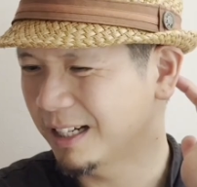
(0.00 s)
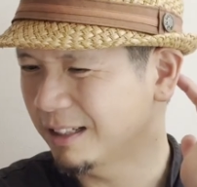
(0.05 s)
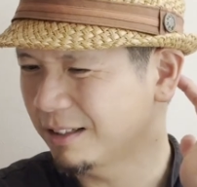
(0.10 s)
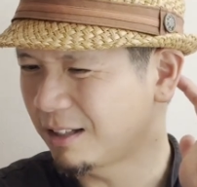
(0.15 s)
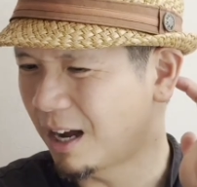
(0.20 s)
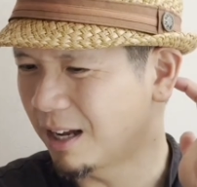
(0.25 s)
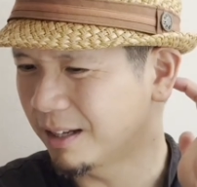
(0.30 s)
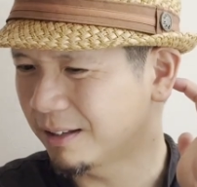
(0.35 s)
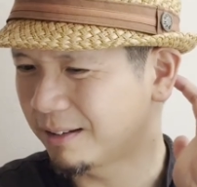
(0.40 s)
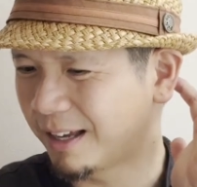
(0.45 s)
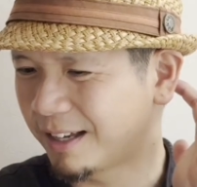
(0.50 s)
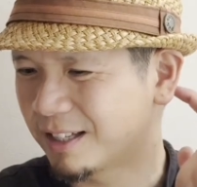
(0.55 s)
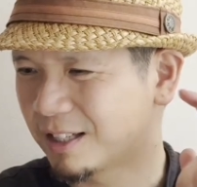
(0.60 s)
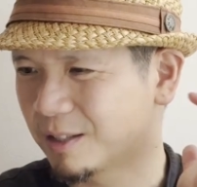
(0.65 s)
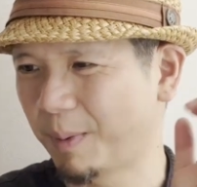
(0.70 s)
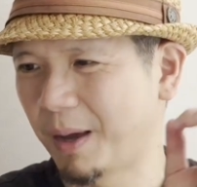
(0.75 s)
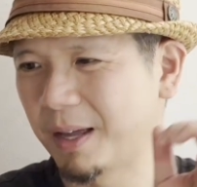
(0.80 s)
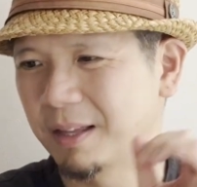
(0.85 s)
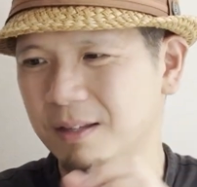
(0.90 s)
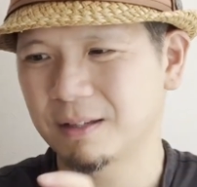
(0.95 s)
not
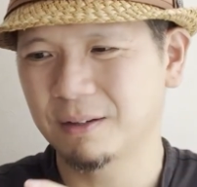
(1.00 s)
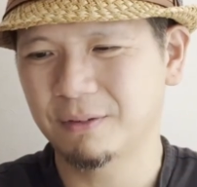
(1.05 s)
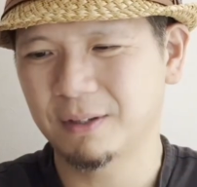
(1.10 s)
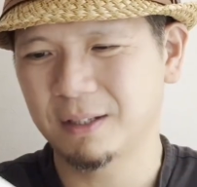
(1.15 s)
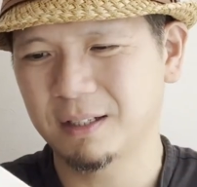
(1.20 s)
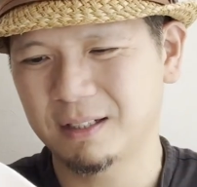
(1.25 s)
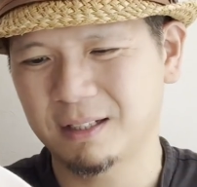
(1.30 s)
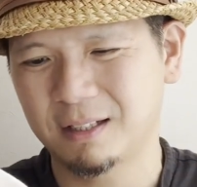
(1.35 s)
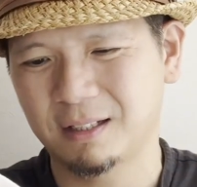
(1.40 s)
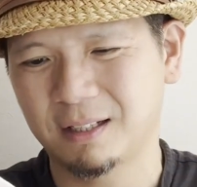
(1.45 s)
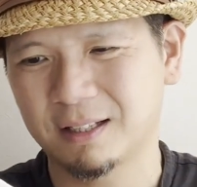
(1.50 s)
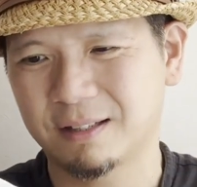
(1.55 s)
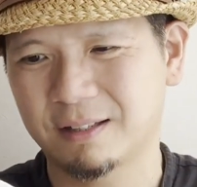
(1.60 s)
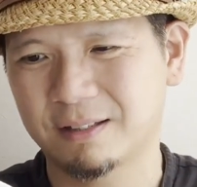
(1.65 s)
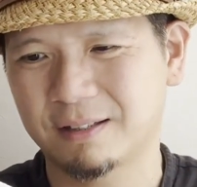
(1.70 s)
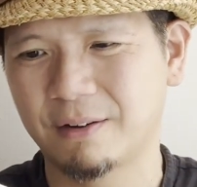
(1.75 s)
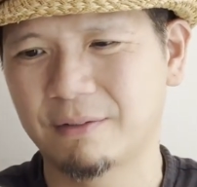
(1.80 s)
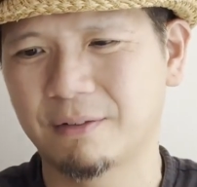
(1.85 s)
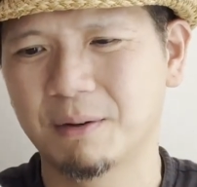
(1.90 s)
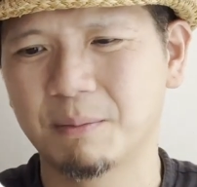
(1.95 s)
expensive. I think they're like
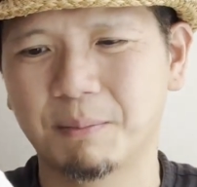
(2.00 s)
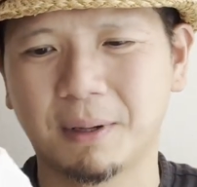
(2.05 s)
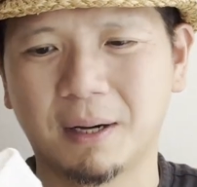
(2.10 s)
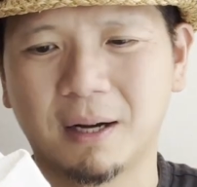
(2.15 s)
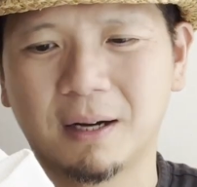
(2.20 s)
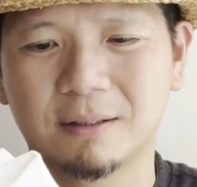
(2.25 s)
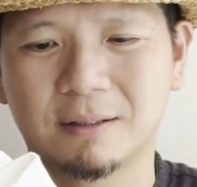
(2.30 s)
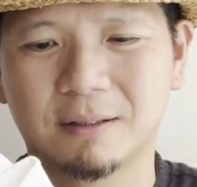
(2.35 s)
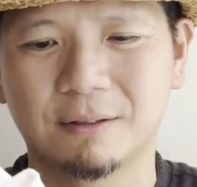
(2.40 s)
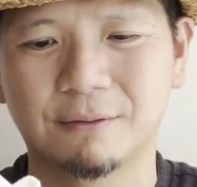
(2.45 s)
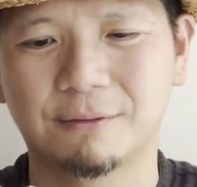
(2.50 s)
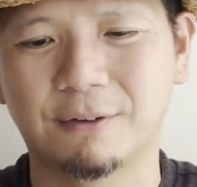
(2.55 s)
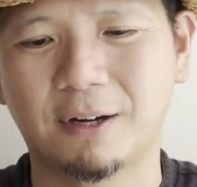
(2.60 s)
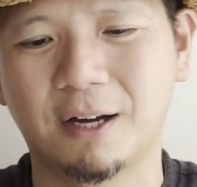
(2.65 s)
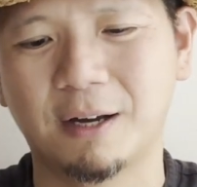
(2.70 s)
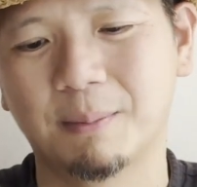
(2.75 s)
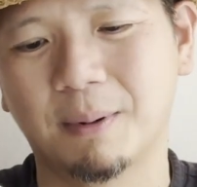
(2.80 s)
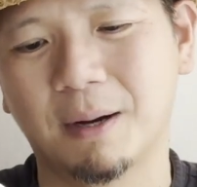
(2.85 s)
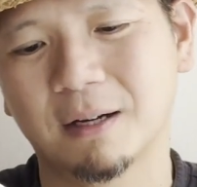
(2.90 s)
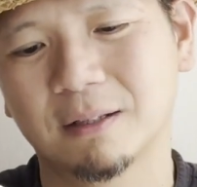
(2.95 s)
$7 or
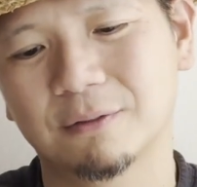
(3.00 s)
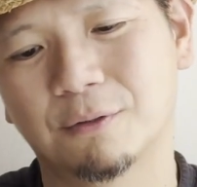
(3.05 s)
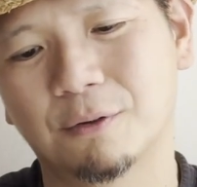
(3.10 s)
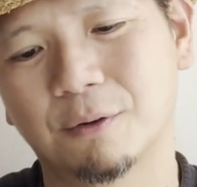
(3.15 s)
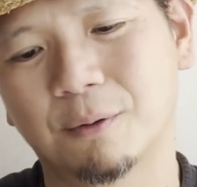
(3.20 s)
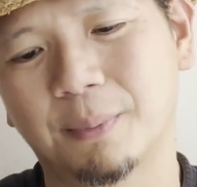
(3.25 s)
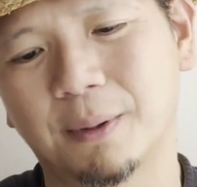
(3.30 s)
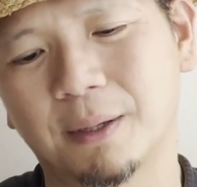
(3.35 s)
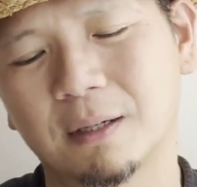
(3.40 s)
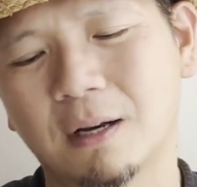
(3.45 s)
$5 for a pair.